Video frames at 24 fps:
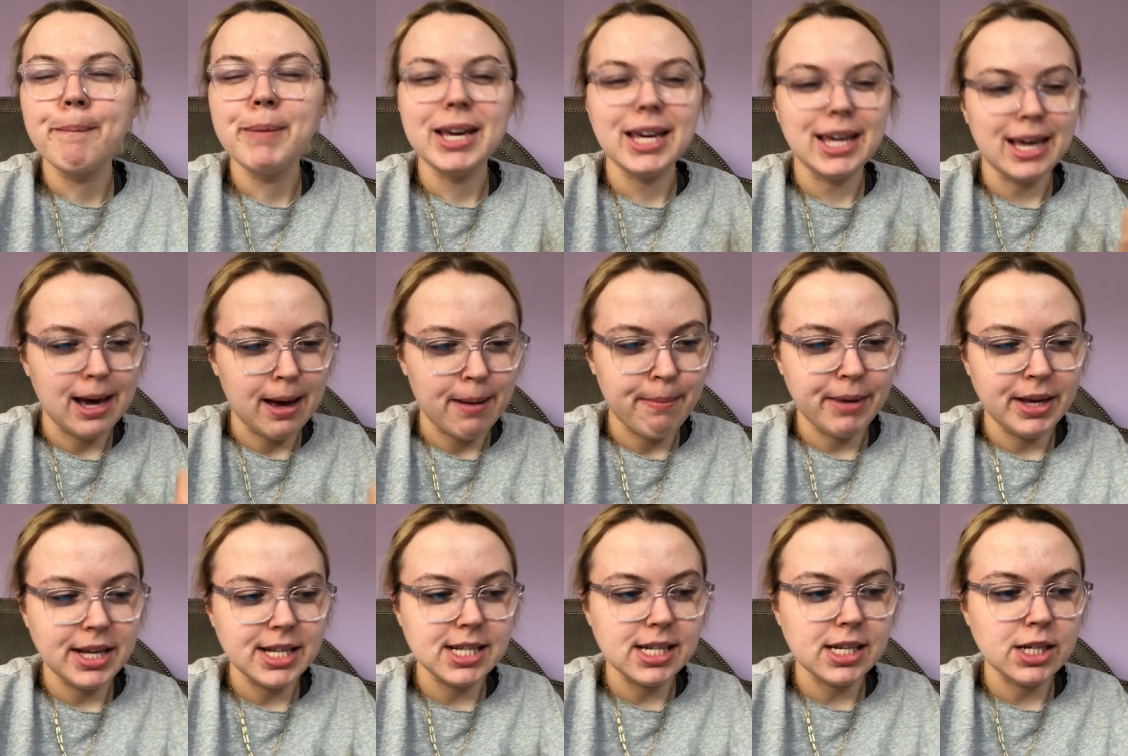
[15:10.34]
Yeah,
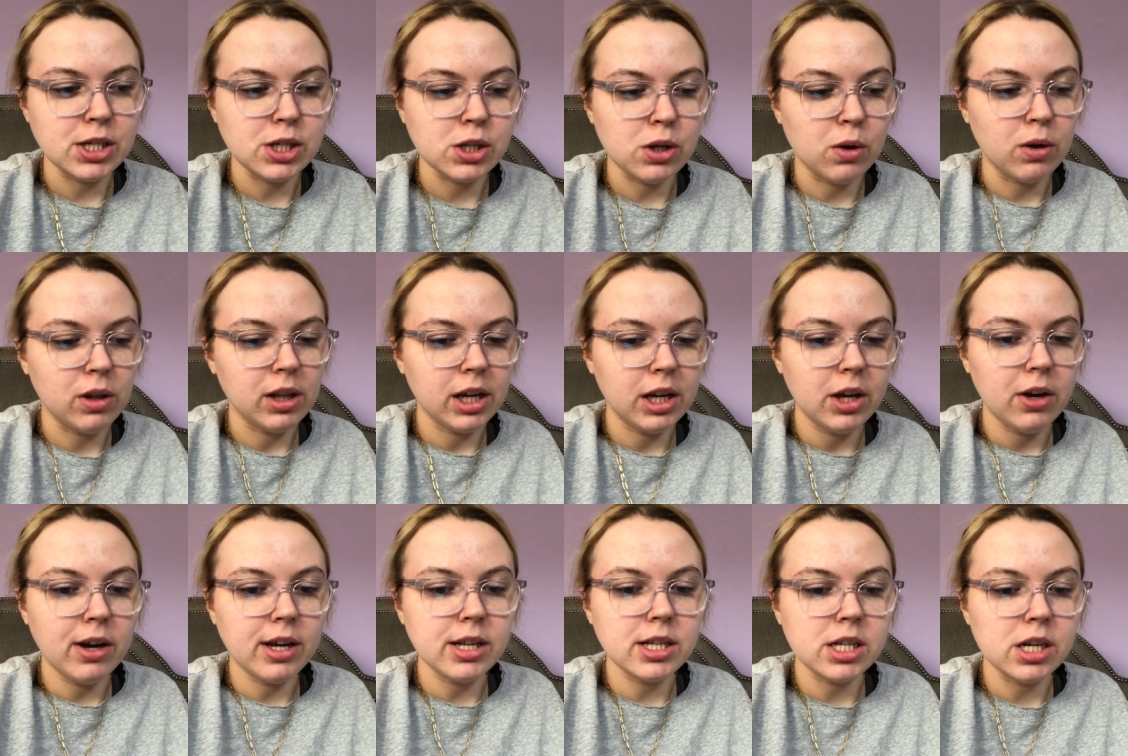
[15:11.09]
amazing. So I'll let
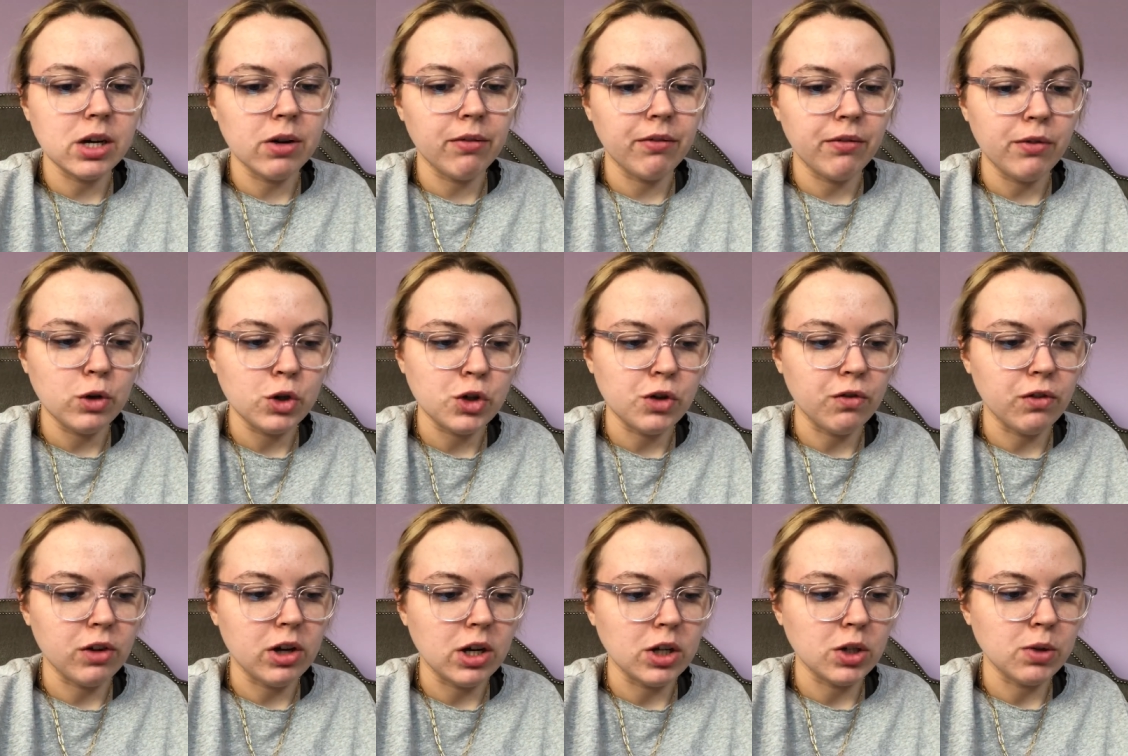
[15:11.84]
you guys know in future
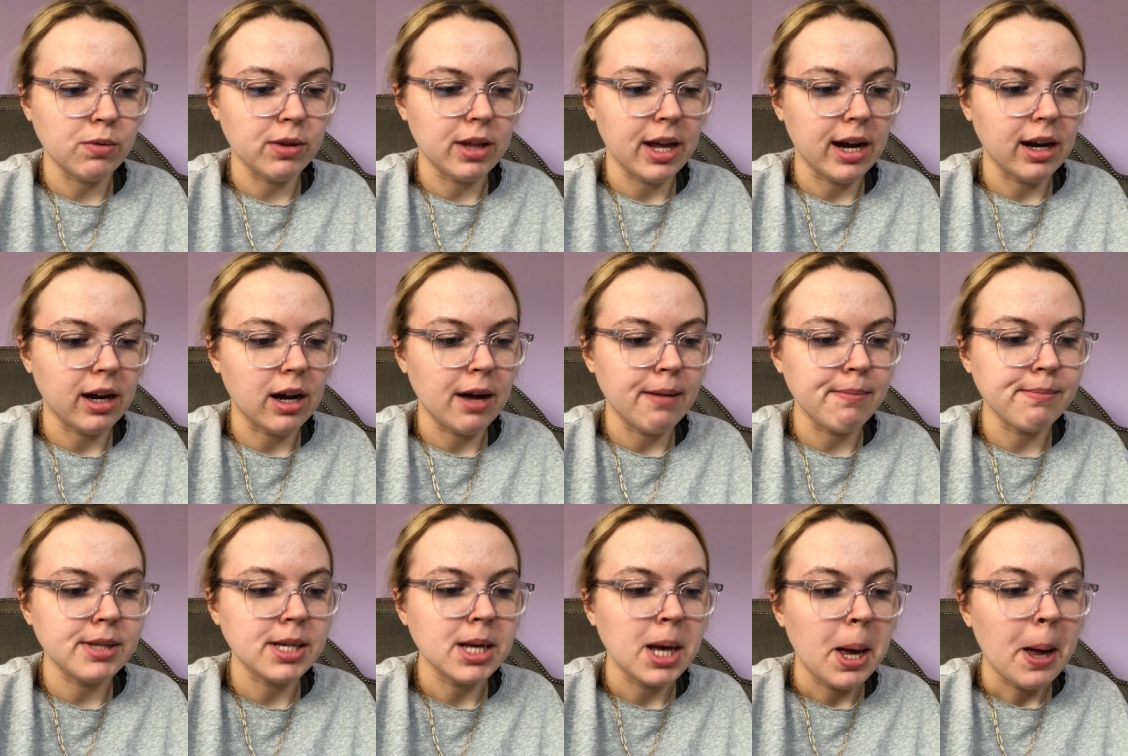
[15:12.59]
vlogs when that
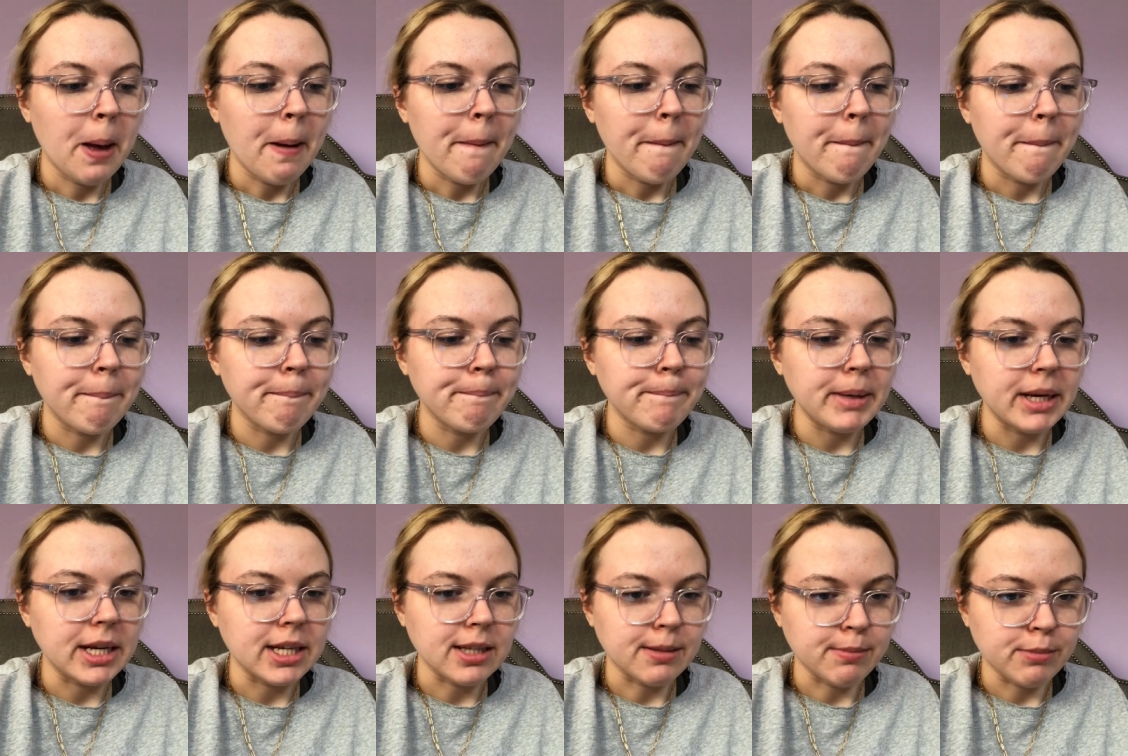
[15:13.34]
comes
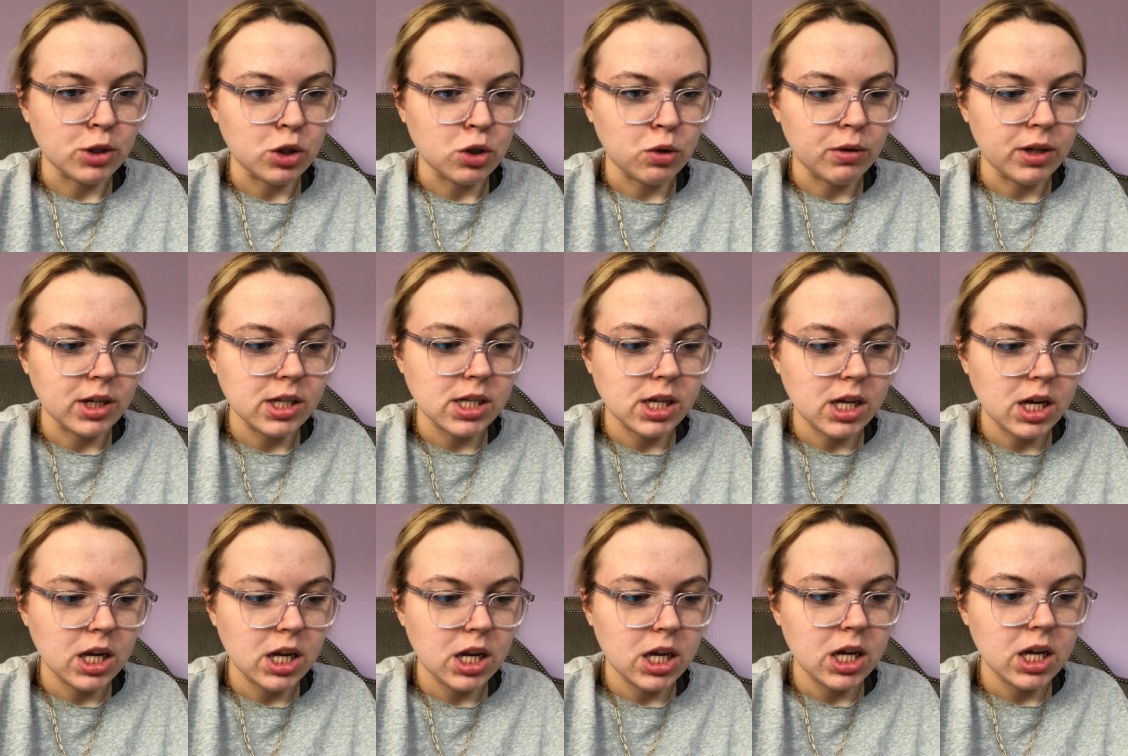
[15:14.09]
because I'm so
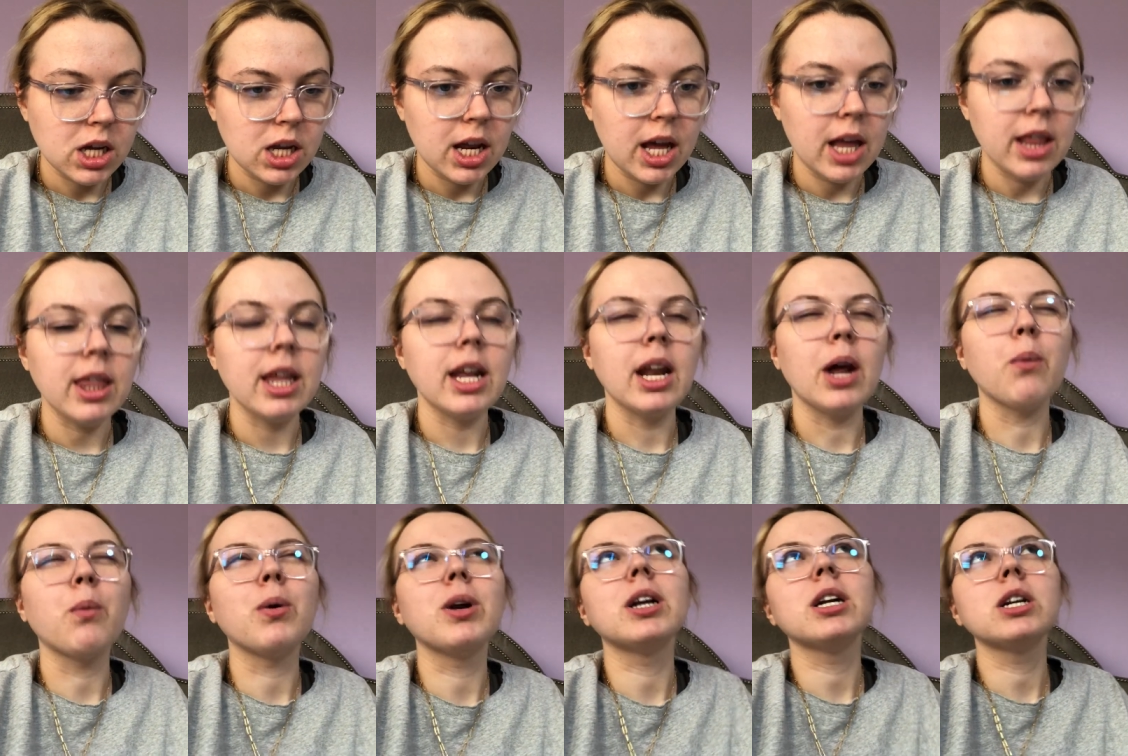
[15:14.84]
excited. And then I
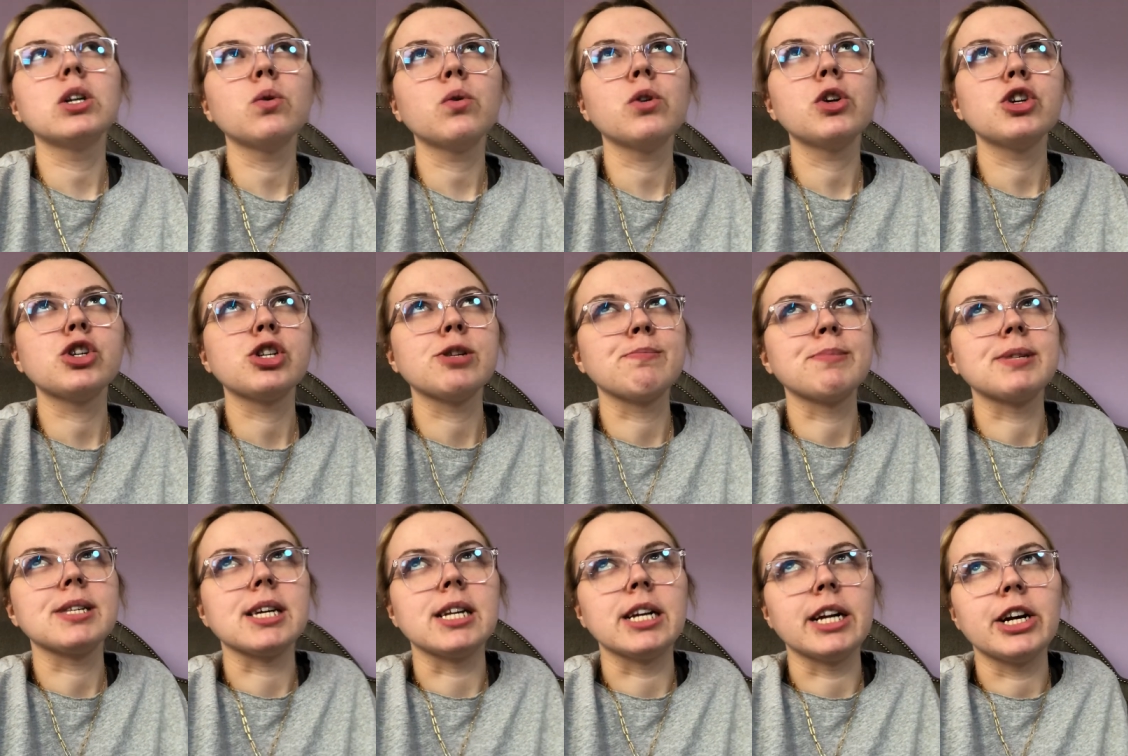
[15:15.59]
wanted to order some
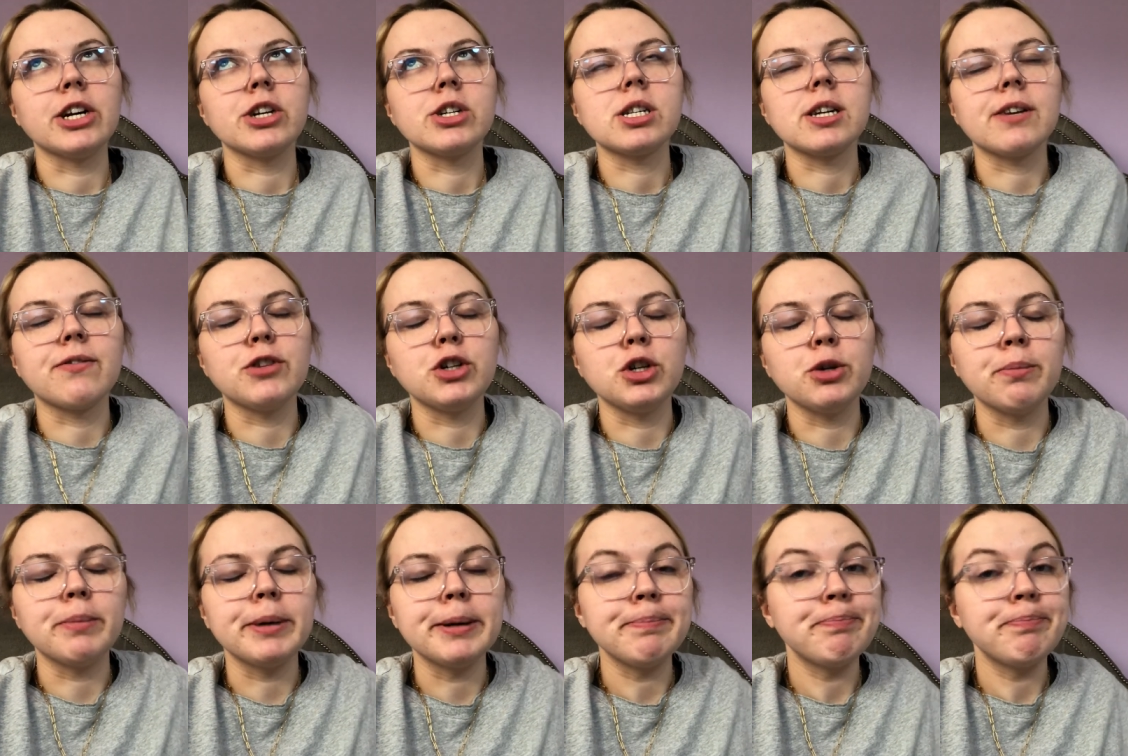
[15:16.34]
skincare stuff too,